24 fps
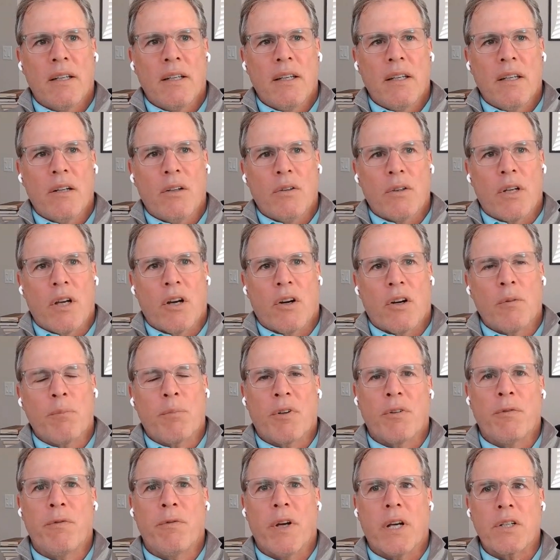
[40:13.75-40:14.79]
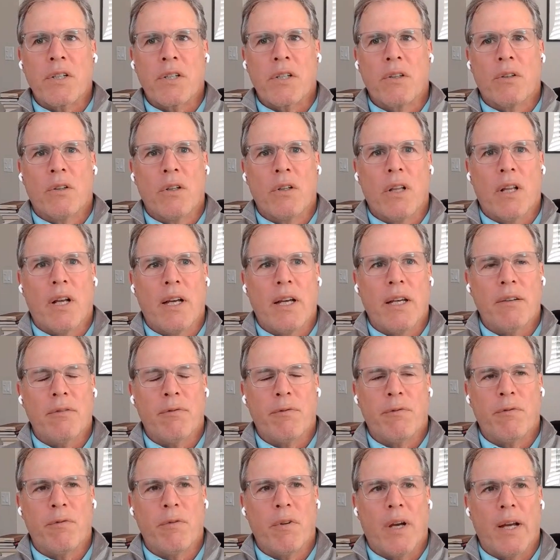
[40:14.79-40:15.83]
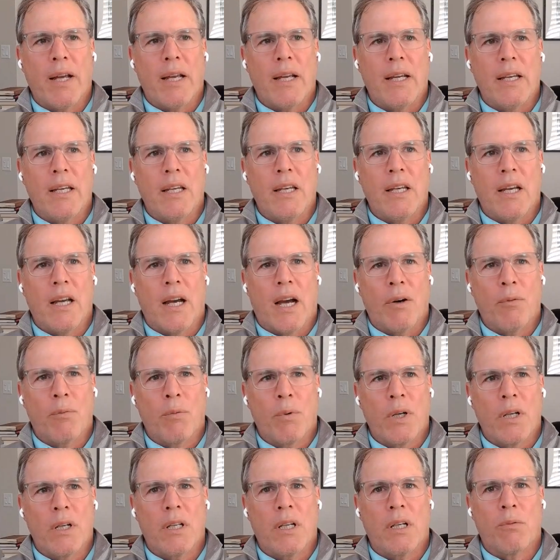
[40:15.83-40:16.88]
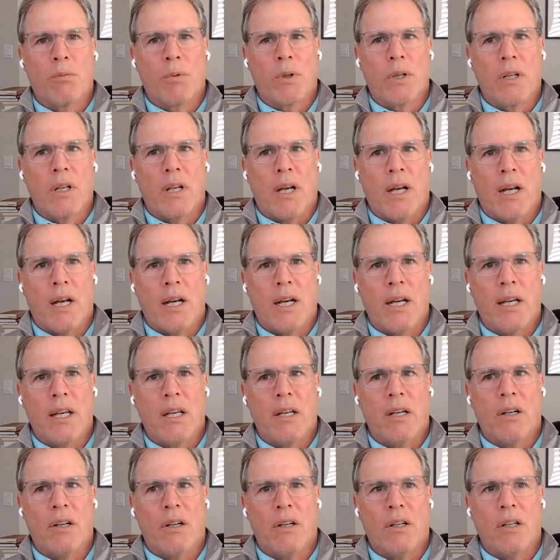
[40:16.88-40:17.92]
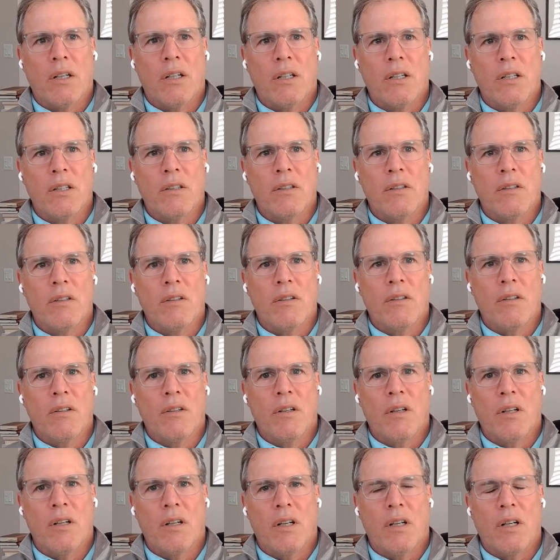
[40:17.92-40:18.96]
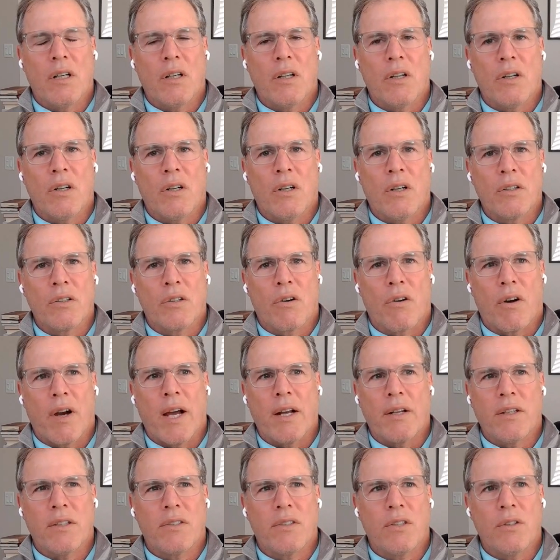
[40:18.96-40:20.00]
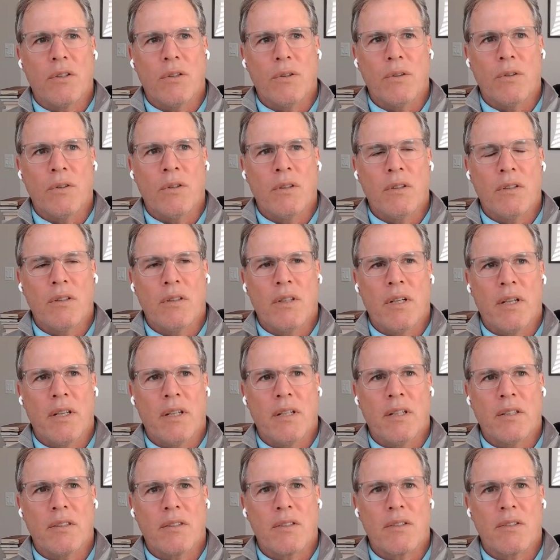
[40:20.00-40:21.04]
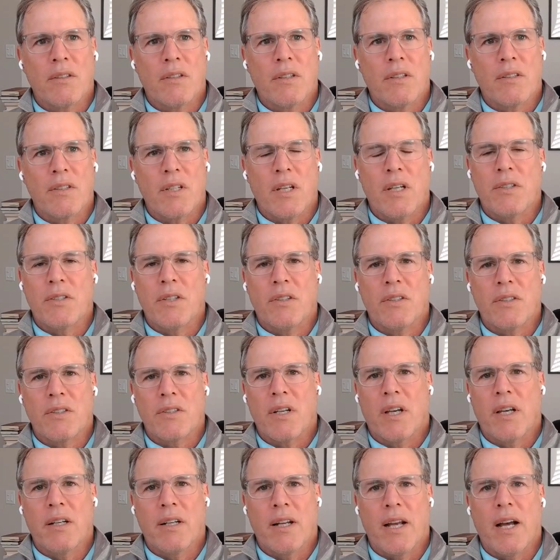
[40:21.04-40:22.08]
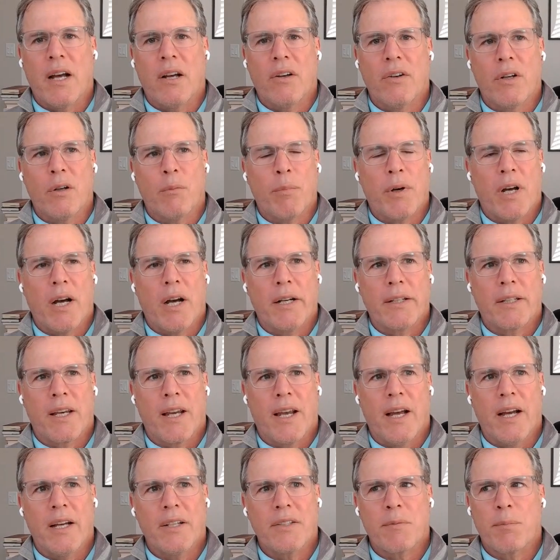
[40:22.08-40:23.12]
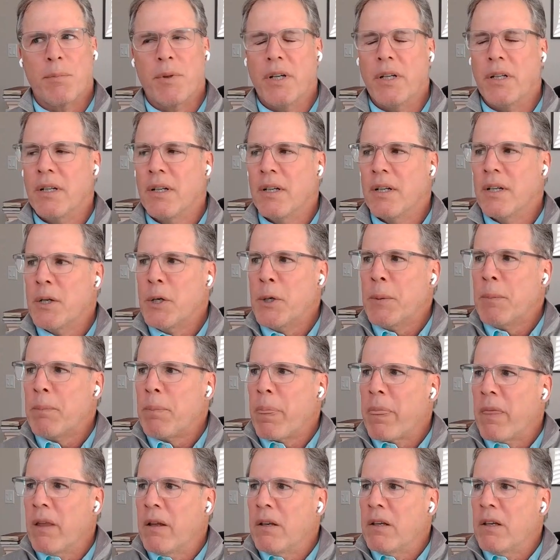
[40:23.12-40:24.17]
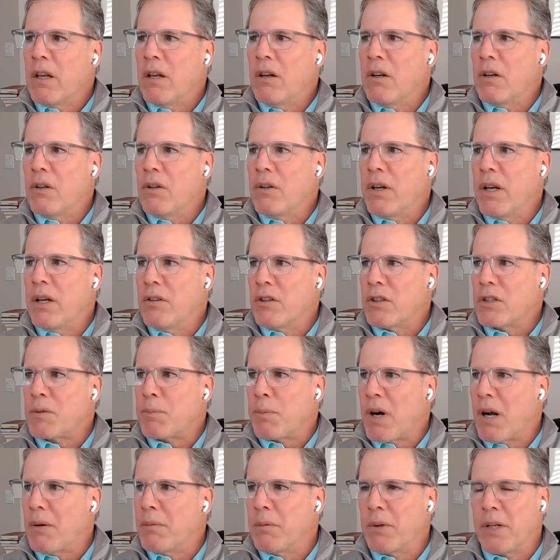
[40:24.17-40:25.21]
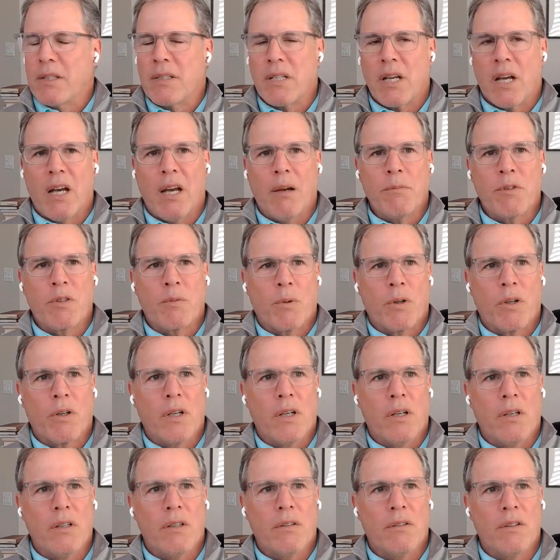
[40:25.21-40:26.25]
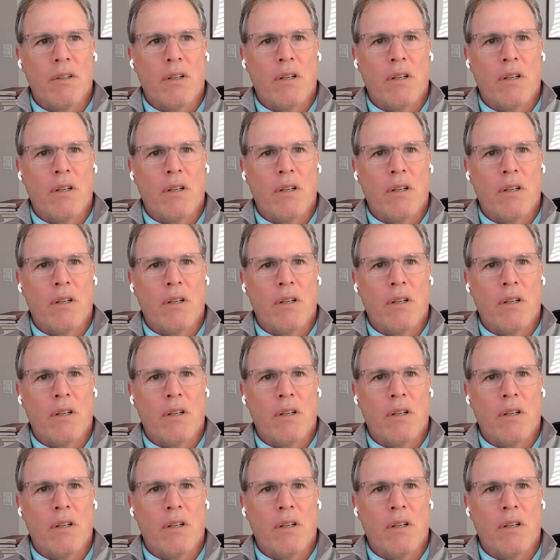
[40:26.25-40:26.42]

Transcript: current professional life, I really rely on gratitude, and it's easy to say now on a podcast, but and there's probably times where you